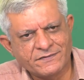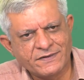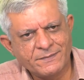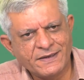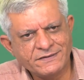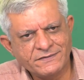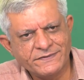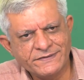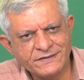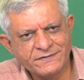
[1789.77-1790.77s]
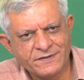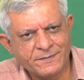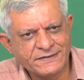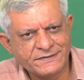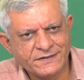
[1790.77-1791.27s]
One matches physics, one
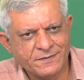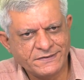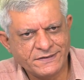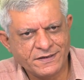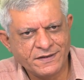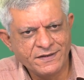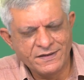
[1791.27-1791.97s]
matches chemistry,